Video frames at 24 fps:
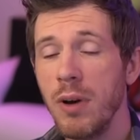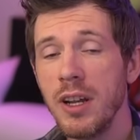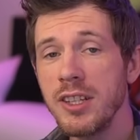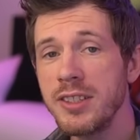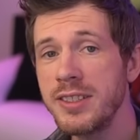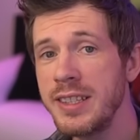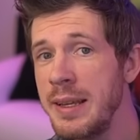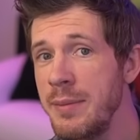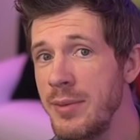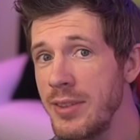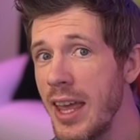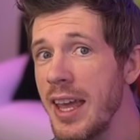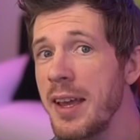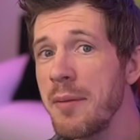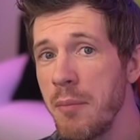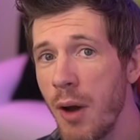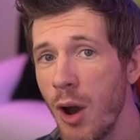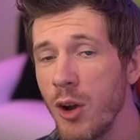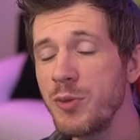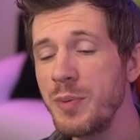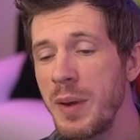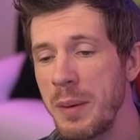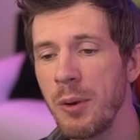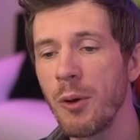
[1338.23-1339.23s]
but it seems like
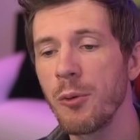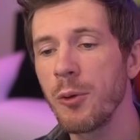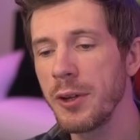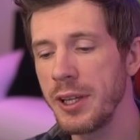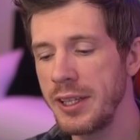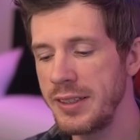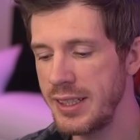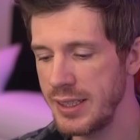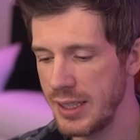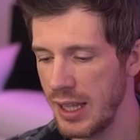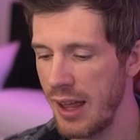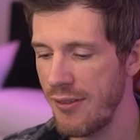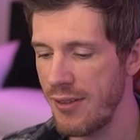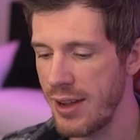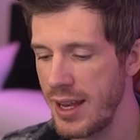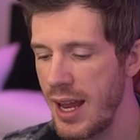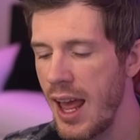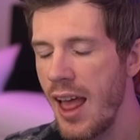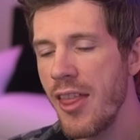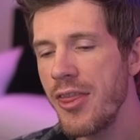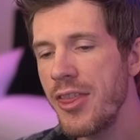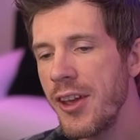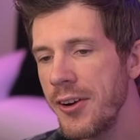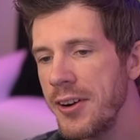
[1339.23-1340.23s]
most people really did love it.
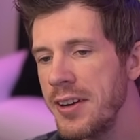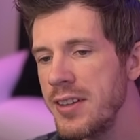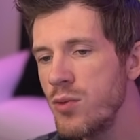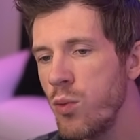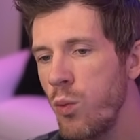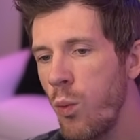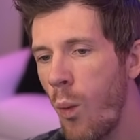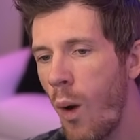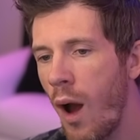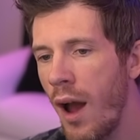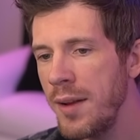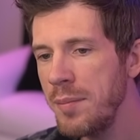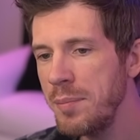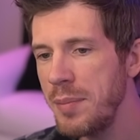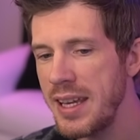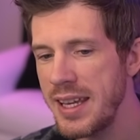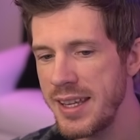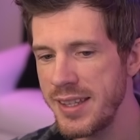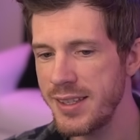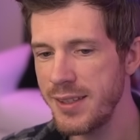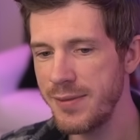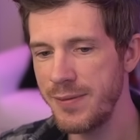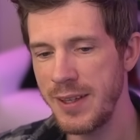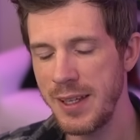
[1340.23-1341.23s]
There is one
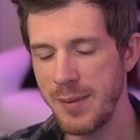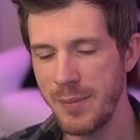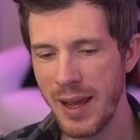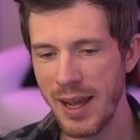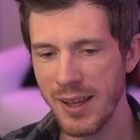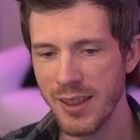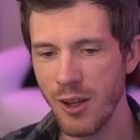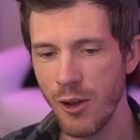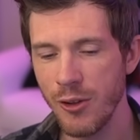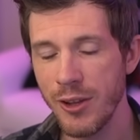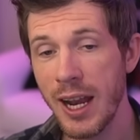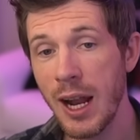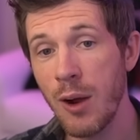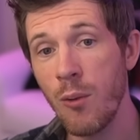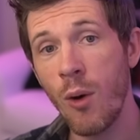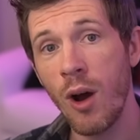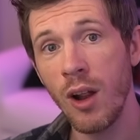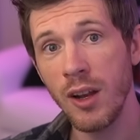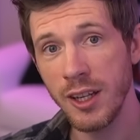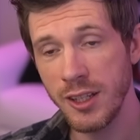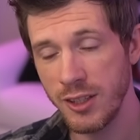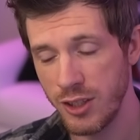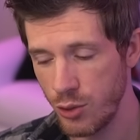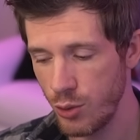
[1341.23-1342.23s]
piece of feedback though that I
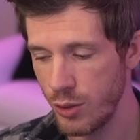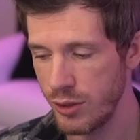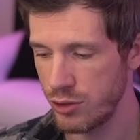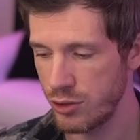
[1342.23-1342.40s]
wanted to